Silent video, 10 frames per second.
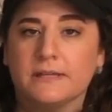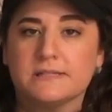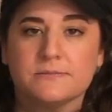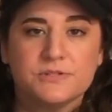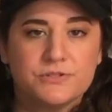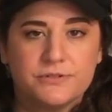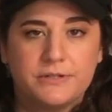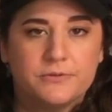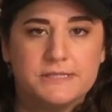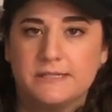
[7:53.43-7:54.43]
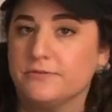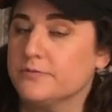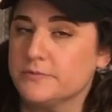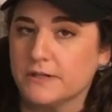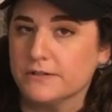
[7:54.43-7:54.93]
get some sturdy ones even
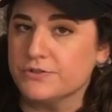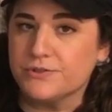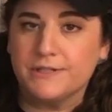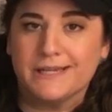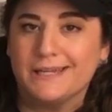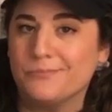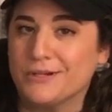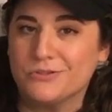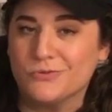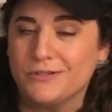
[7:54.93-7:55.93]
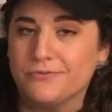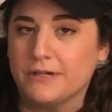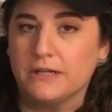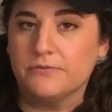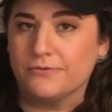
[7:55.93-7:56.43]
from Dollar Tree. Again, a buck
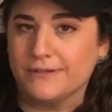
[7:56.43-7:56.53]
twenty-five. They're